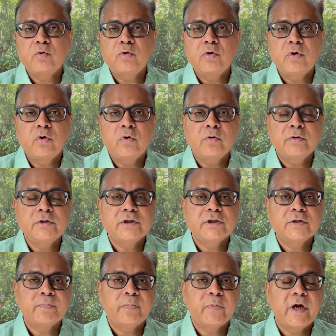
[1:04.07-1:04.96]

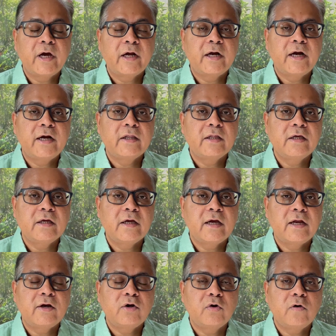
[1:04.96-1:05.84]
notes, and at the
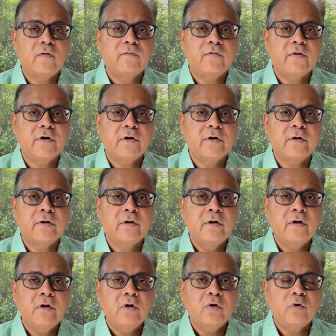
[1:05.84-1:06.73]
end of the
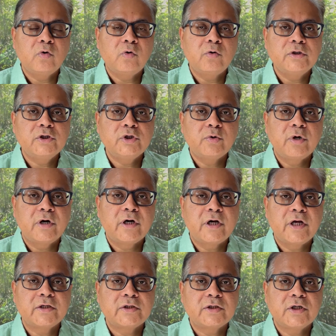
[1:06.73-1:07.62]
course, you are
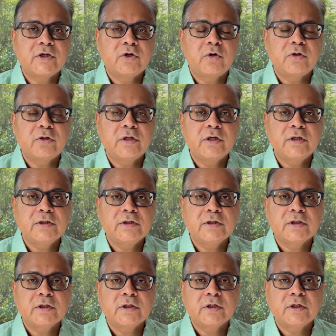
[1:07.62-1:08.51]
tested on
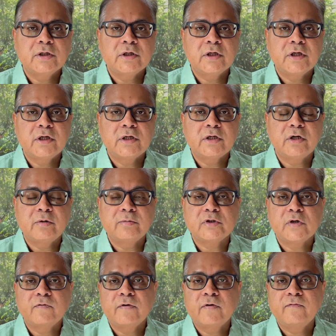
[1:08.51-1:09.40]
this in
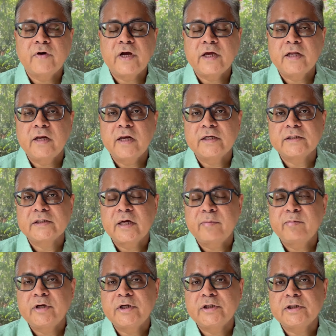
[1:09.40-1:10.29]
terms of a final
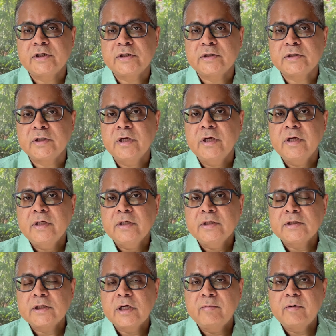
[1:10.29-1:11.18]
examination.
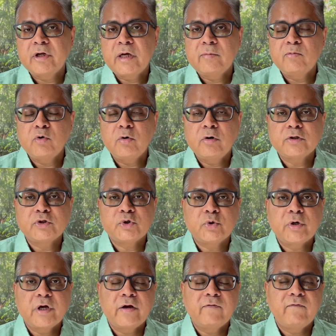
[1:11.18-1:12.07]
Sometimes you
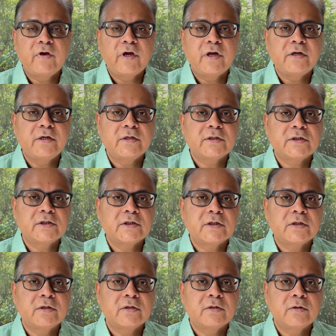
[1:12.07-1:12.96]
also have various
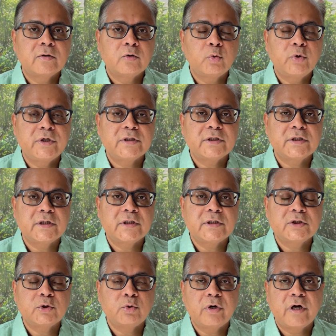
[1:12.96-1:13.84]

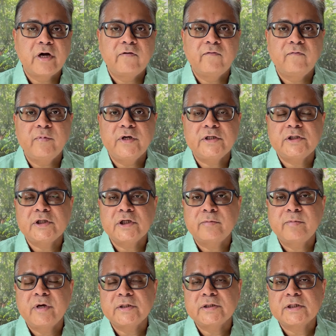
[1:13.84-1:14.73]
quizzes, you have
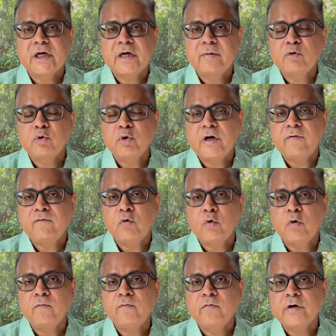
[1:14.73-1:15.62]
midterm exam, you have
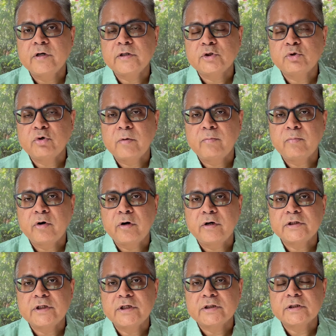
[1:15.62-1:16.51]
homeworks, you have
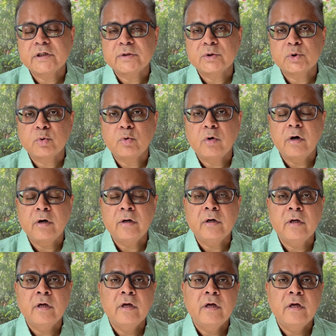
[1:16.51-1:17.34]
projects, and so on.